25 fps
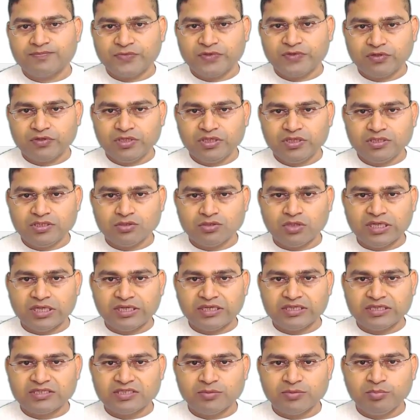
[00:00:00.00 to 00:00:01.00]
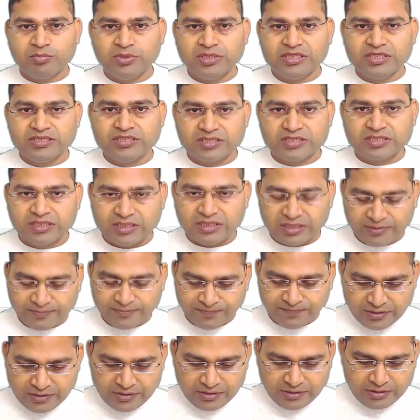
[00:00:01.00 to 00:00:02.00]
Okay, so I can simply say
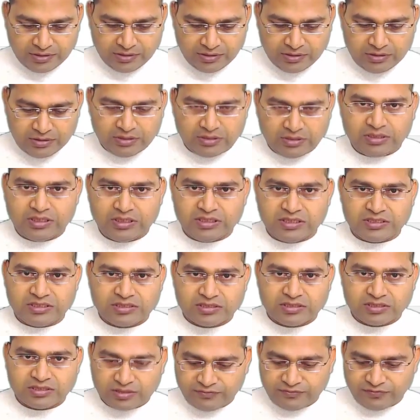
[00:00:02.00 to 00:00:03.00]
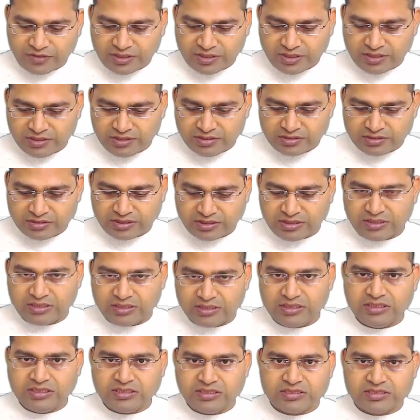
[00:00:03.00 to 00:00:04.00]
list. If I say
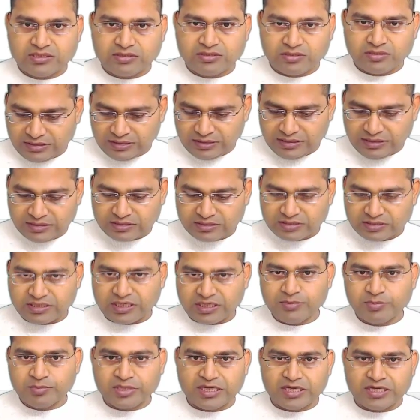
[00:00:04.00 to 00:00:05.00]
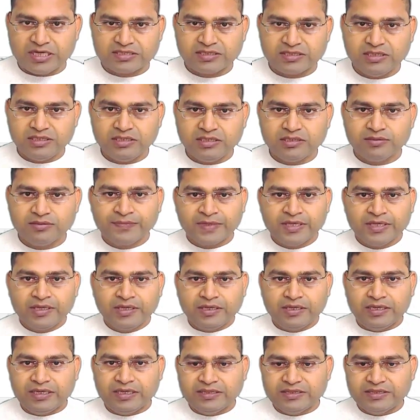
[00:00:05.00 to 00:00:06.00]
list as typecast it
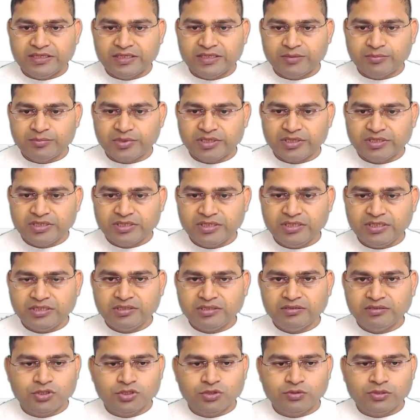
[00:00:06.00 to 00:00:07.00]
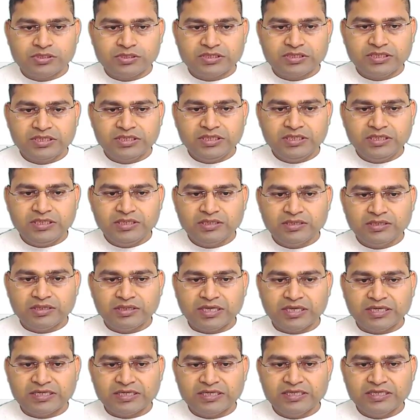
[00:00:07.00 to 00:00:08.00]
and then print it, you'll see
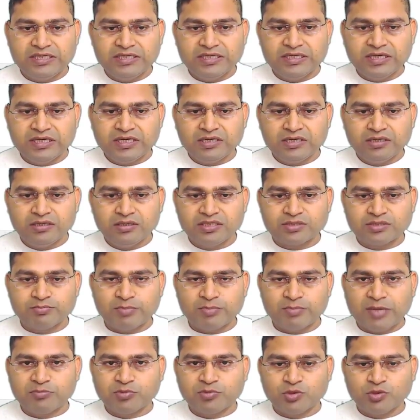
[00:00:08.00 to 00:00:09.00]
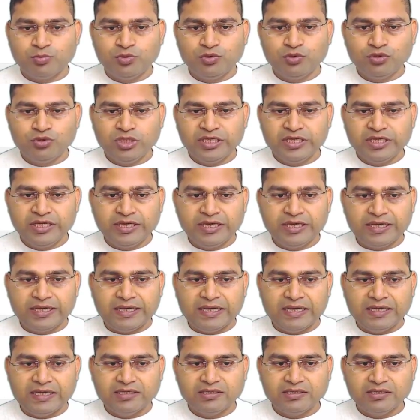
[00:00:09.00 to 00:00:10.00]
that India is mapped to Pune
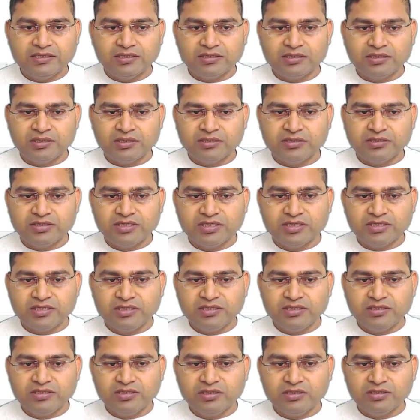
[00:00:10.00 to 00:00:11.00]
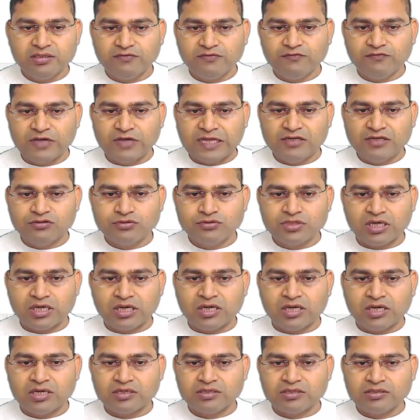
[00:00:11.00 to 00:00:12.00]
and the returned values
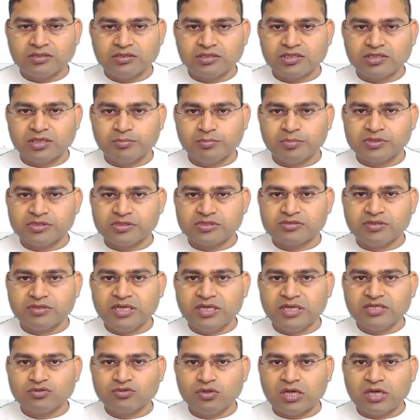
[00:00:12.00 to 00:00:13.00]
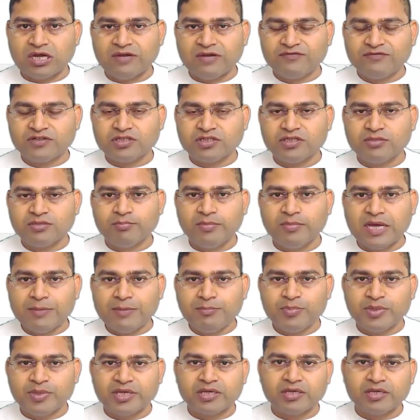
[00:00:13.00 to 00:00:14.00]
are the tuples, right? So after the
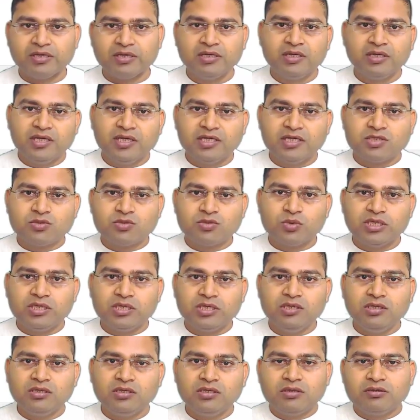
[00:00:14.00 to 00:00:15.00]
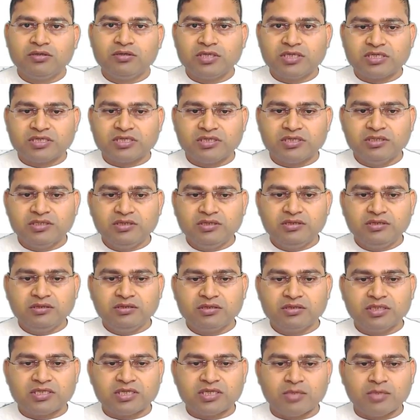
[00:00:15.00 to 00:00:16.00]
mapping, it will return
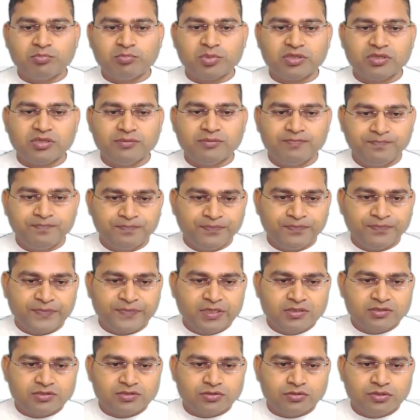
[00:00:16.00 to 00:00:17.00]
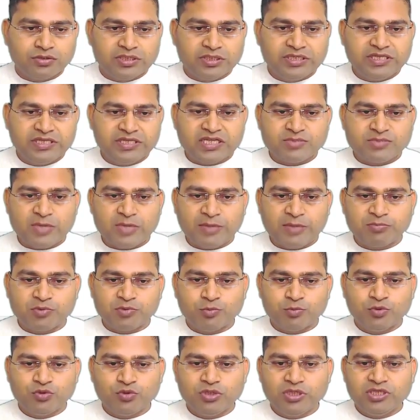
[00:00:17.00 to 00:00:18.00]
the tuple. So India is mapped to
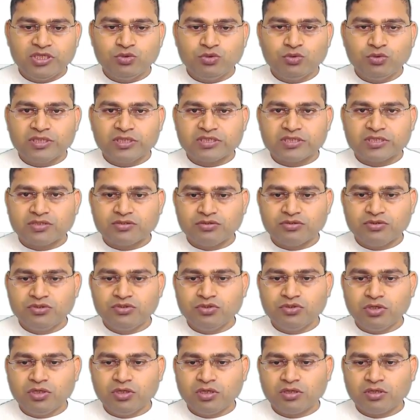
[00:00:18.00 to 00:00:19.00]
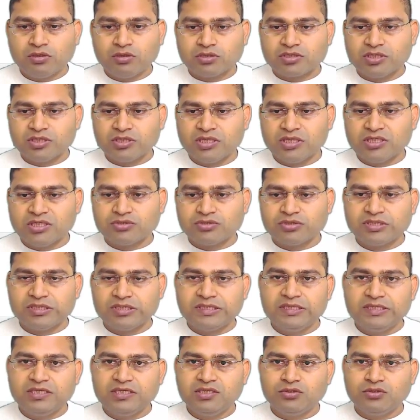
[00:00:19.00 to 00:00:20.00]
Pune, USA to New York, Australia to
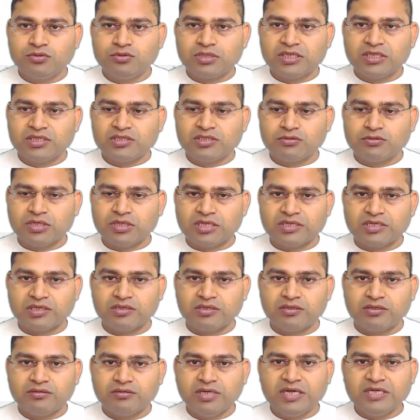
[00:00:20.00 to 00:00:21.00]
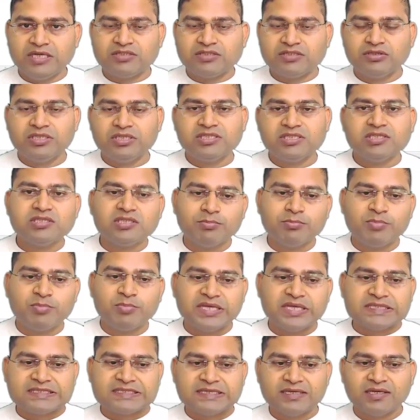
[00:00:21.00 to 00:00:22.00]
Sydney, UK to London, right? So this is the
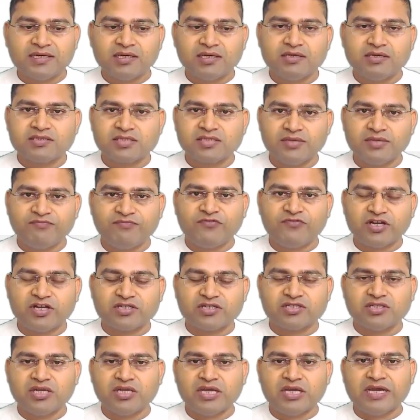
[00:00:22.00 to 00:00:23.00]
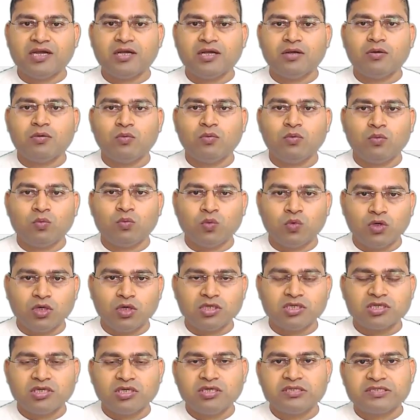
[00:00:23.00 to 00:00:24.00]
basic zip function and
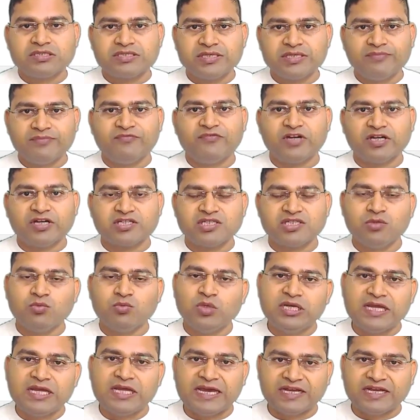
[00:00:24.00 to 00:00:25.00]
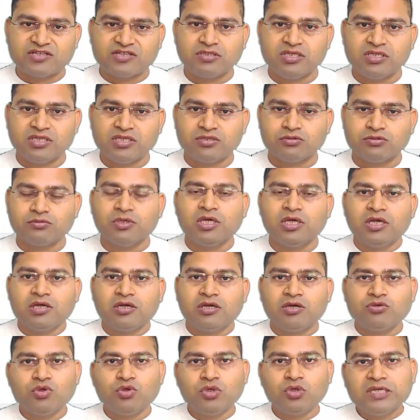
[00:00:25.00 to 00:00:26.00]
what zip function will actually do.
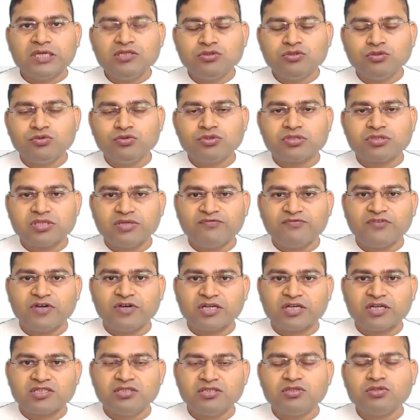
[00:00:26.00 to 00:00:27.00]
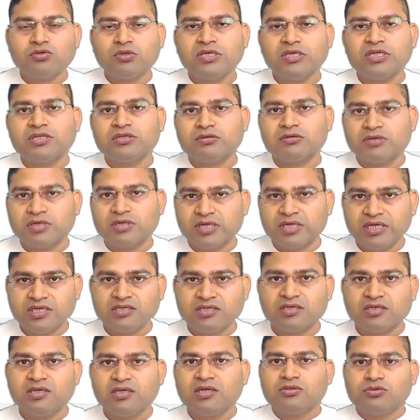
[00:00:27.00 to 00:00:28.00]
Now you can use zip function to
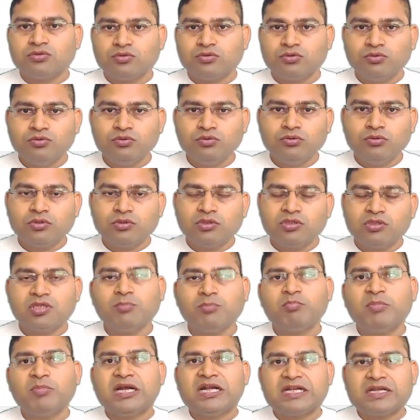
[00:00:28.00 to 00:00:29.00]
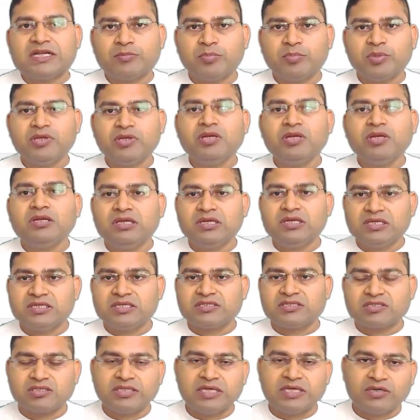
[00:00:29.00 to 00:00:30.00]
iterate through the multiple
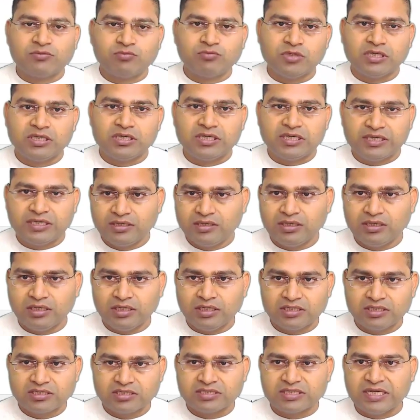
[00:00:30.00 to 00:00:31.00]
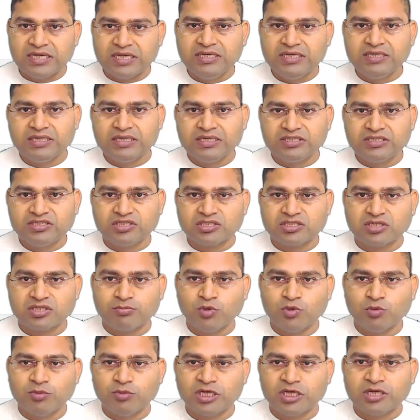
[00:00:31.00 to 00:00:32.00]
lists that will understand in just a
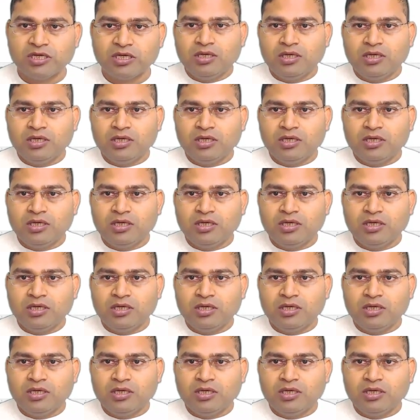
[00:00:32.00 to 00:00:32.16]
moment.